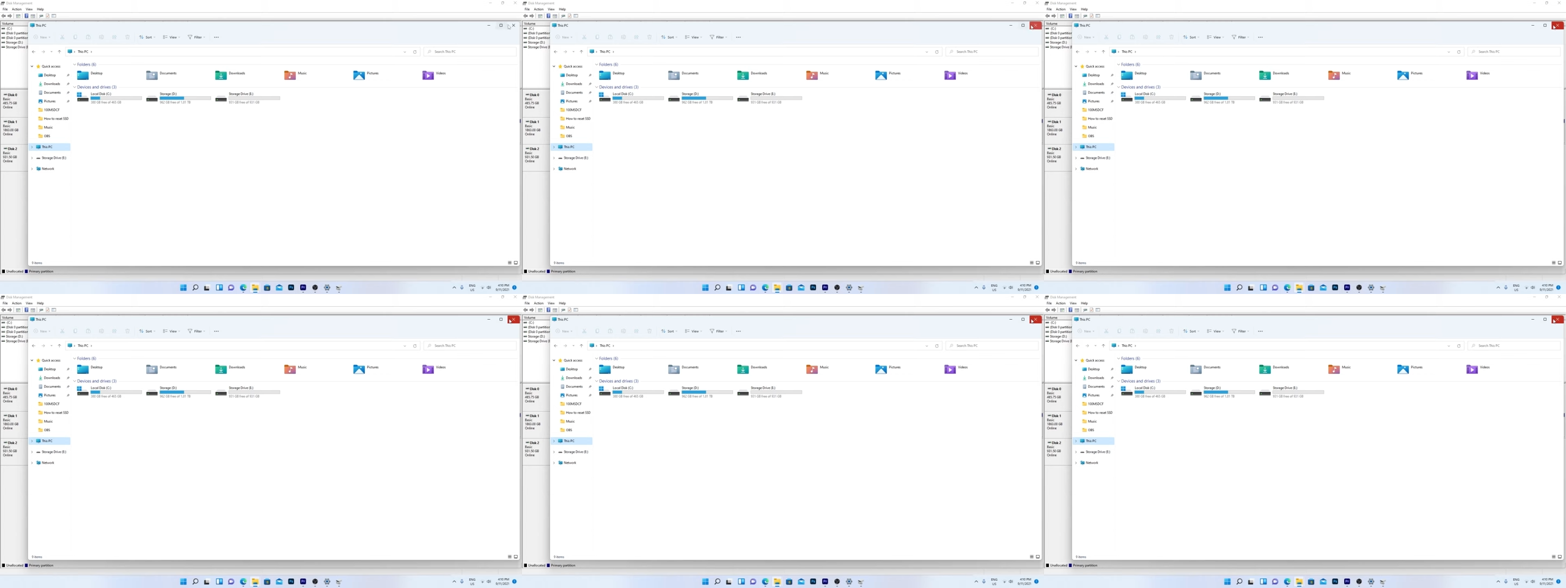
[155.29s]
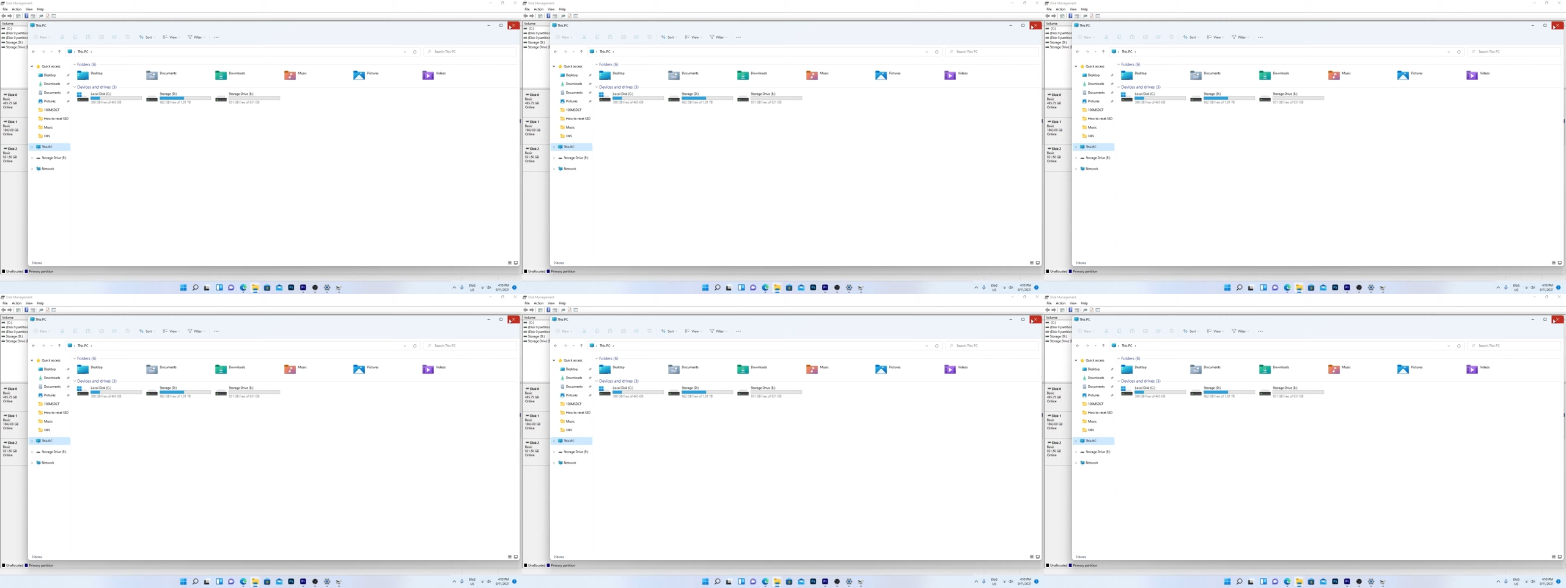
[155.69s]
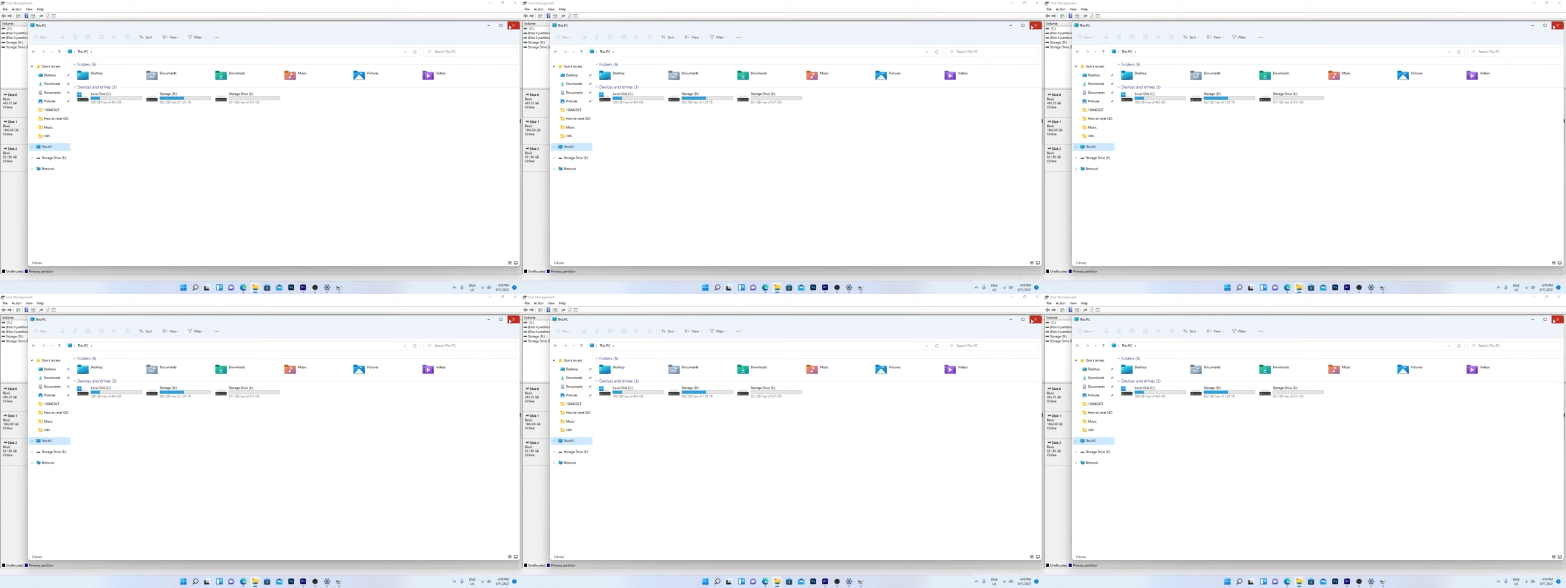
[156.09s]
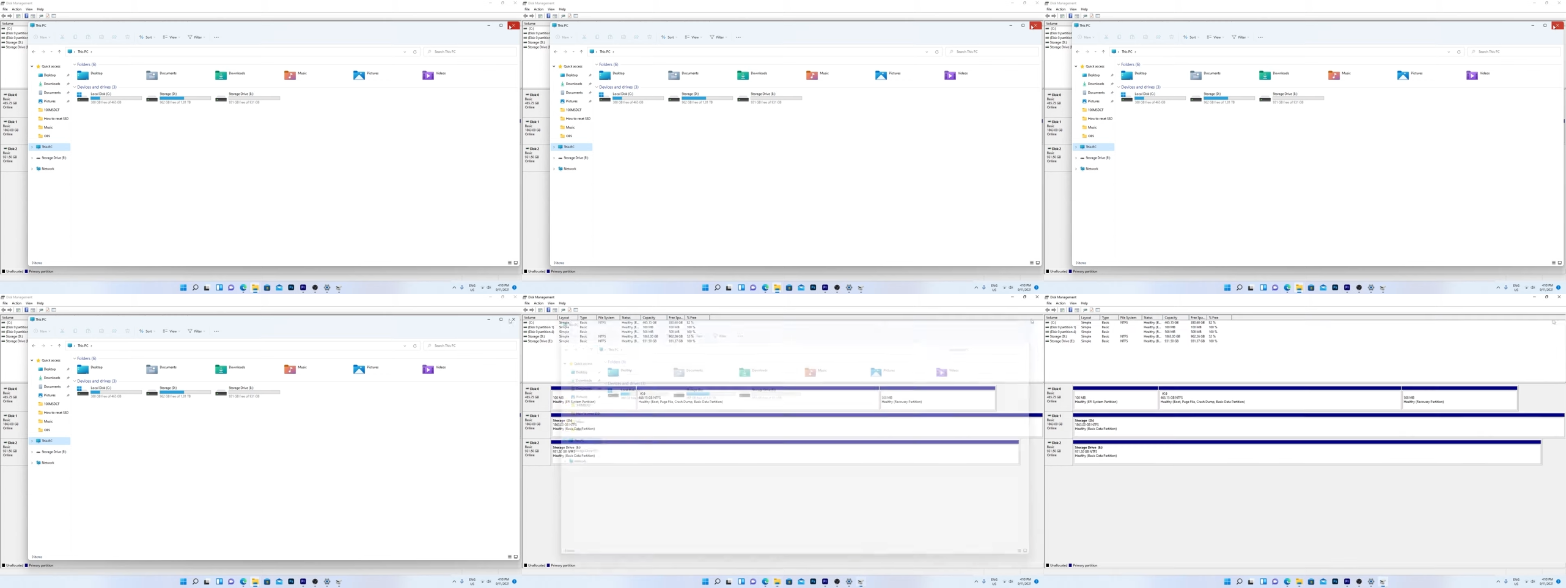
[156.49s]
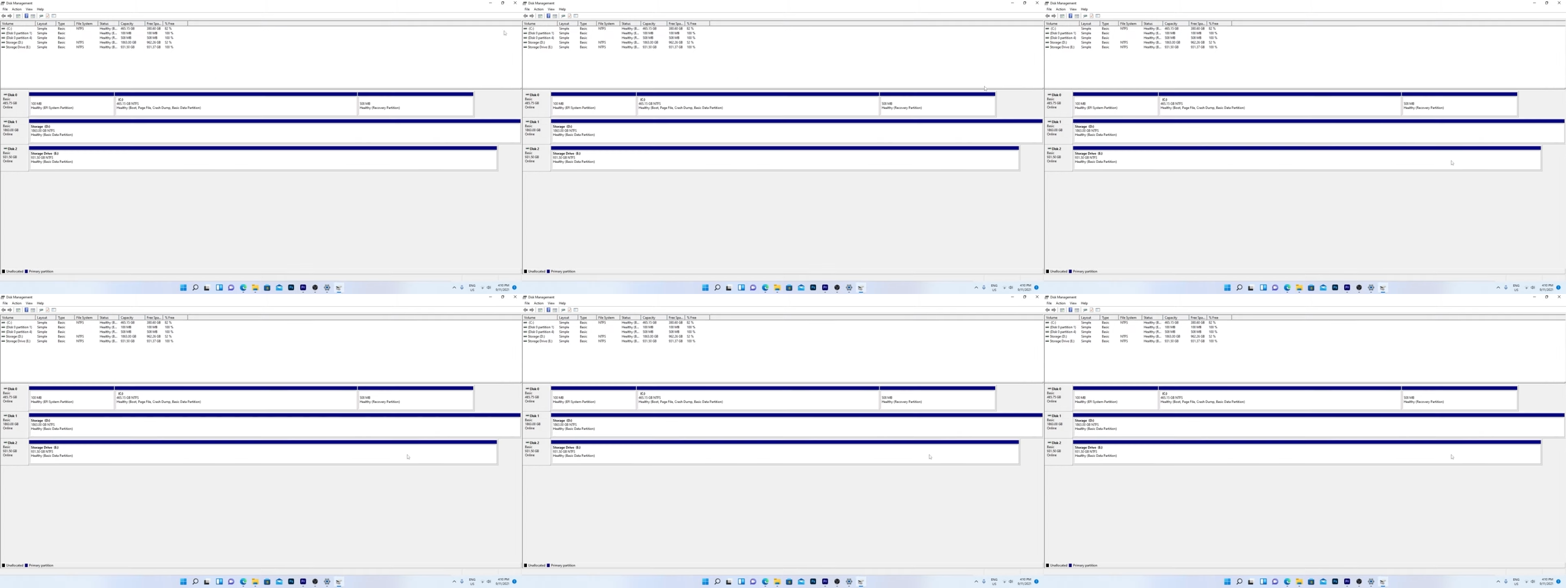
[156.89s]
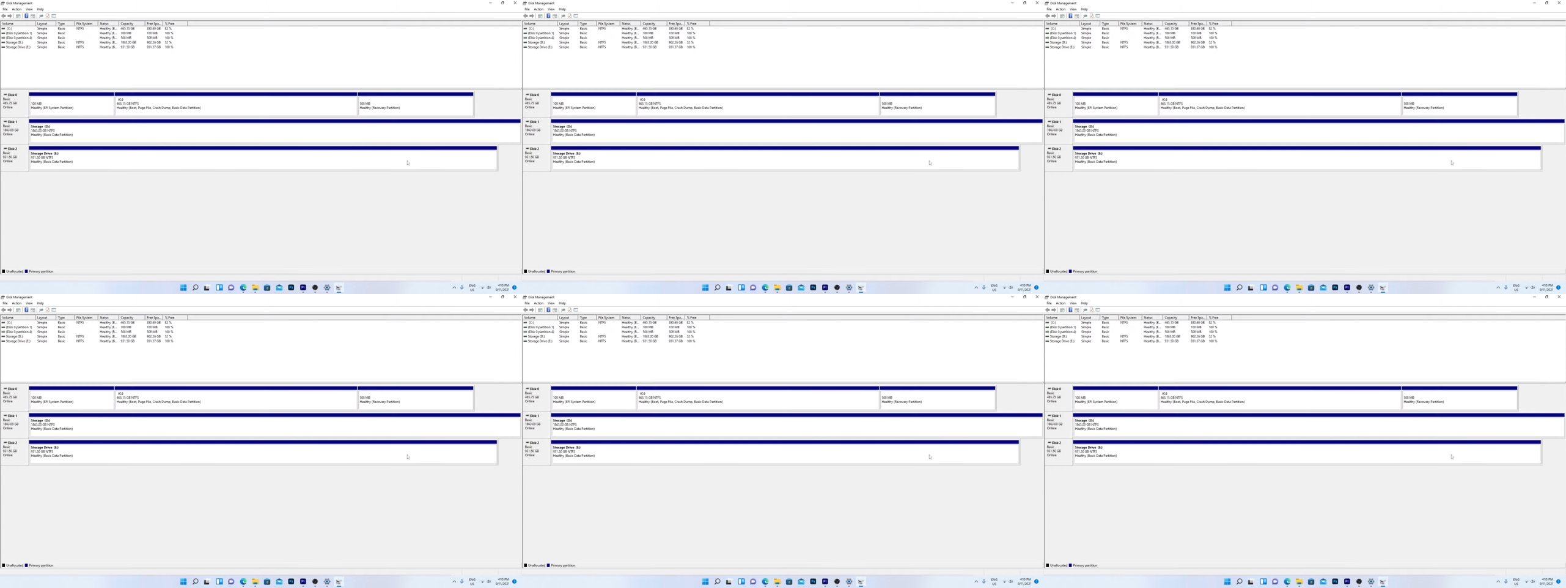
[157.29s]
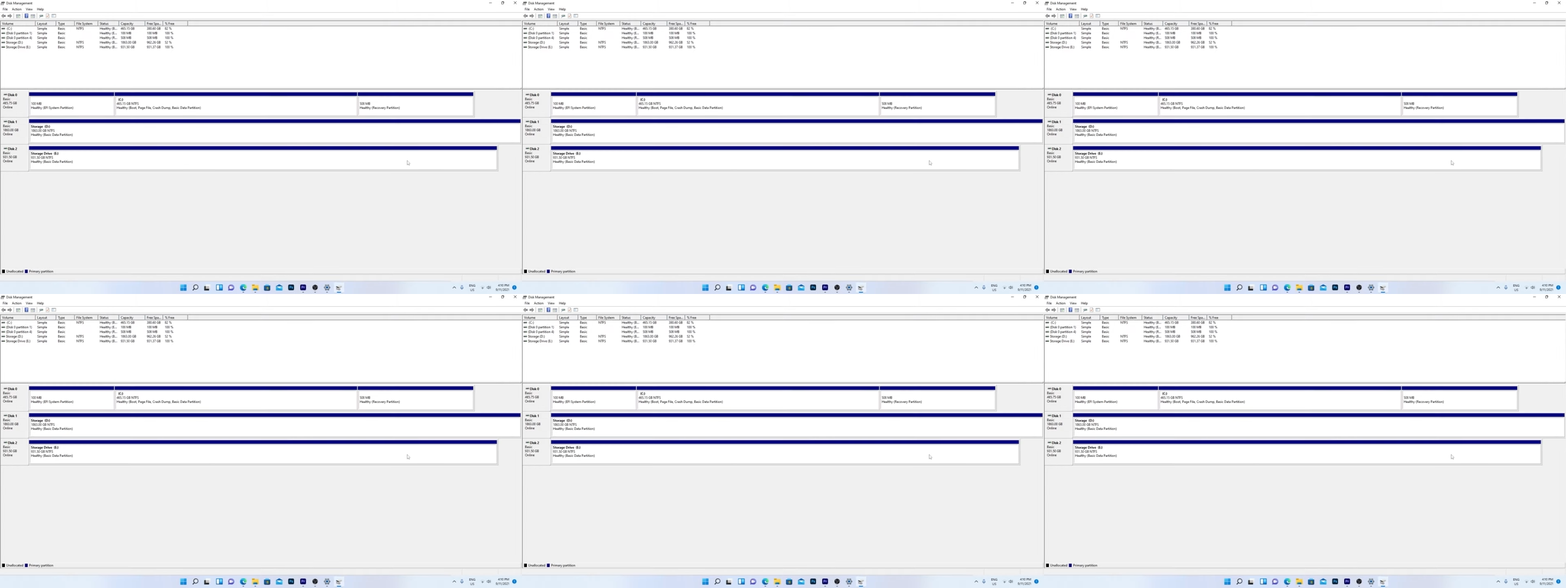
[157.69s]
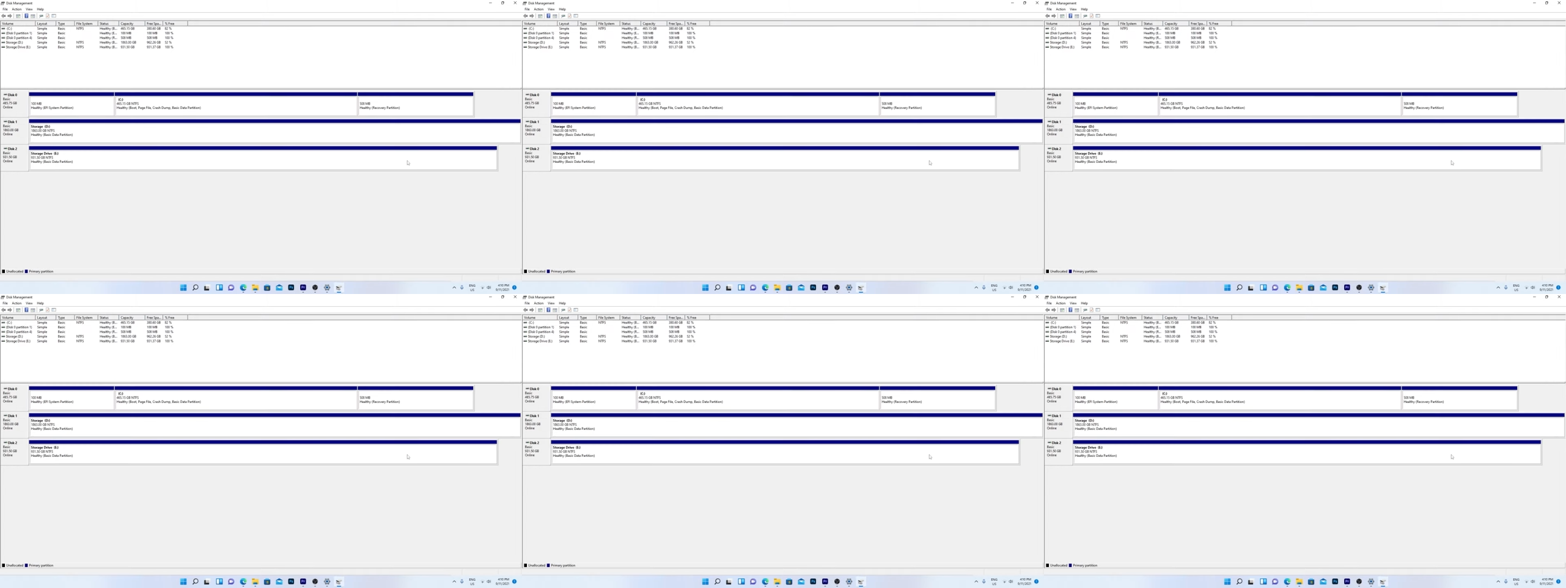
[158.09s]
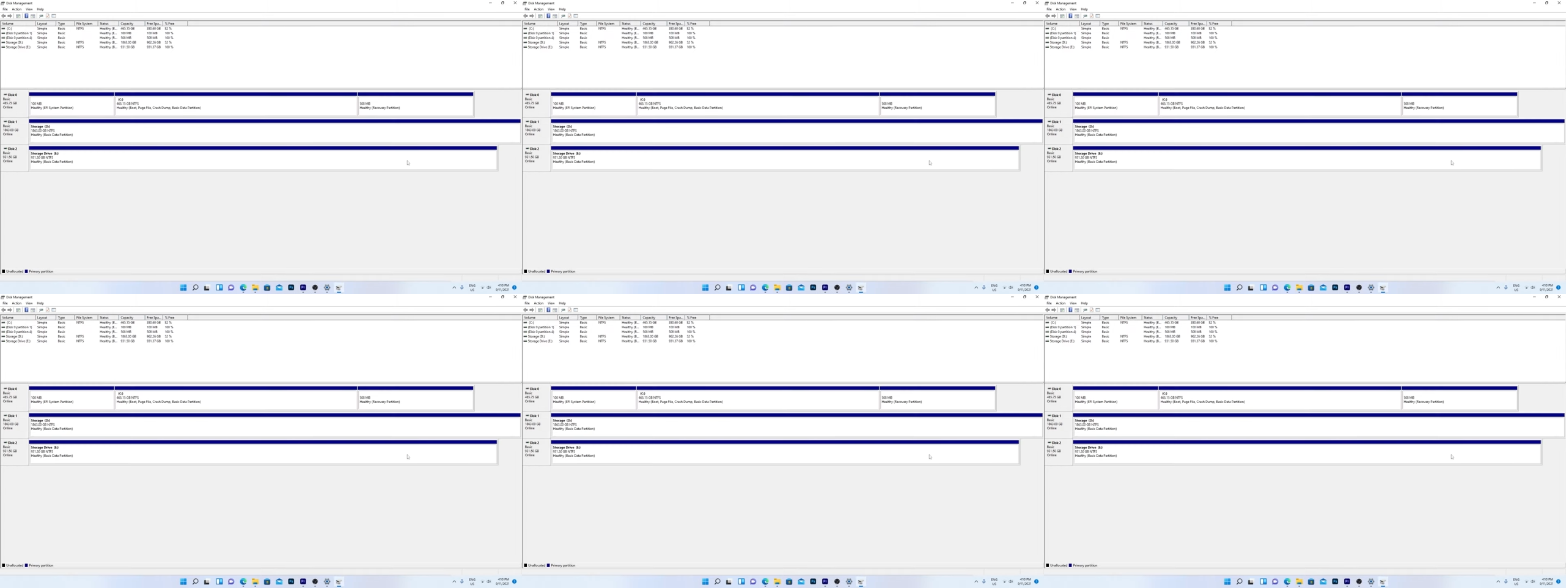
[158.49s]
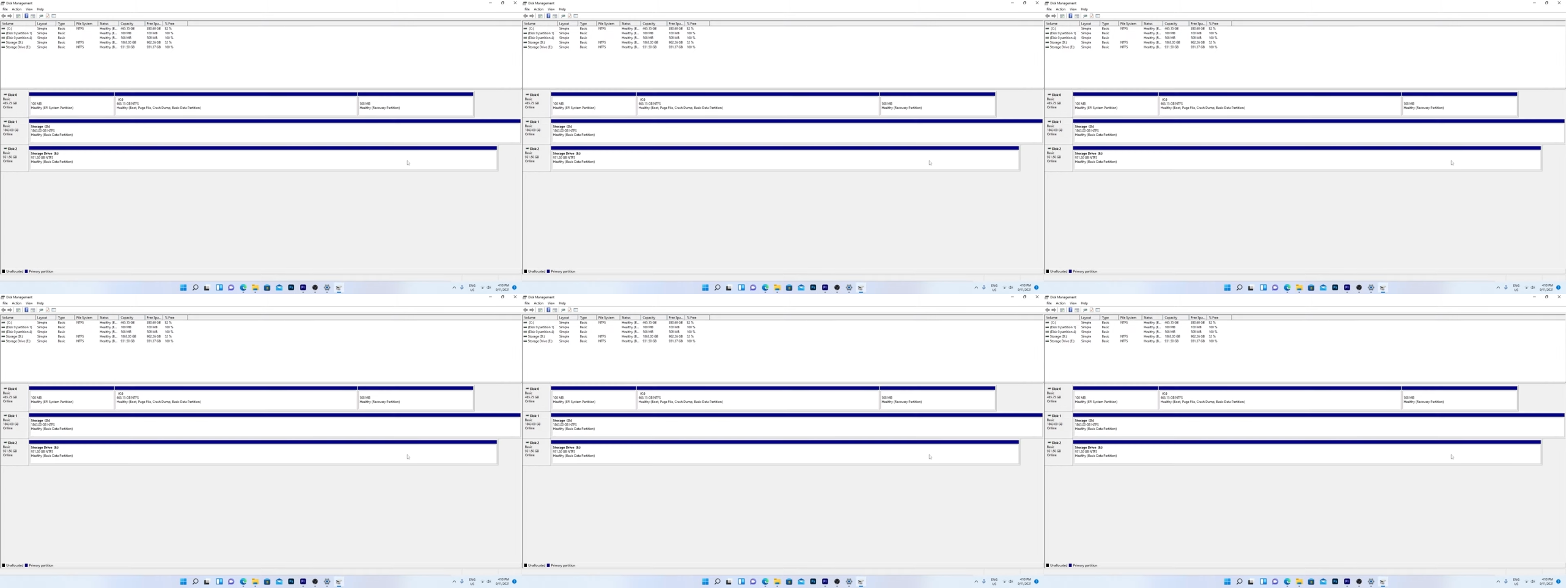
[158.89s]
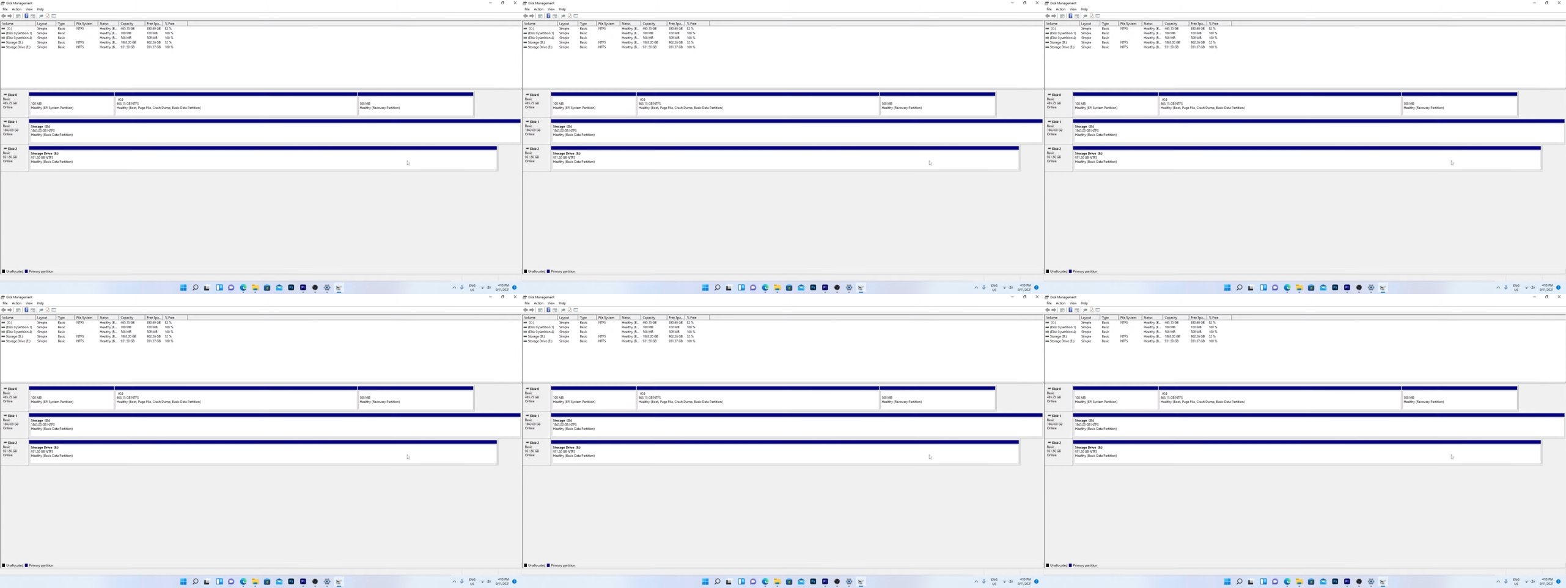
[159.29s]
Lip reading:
(no speaker visible)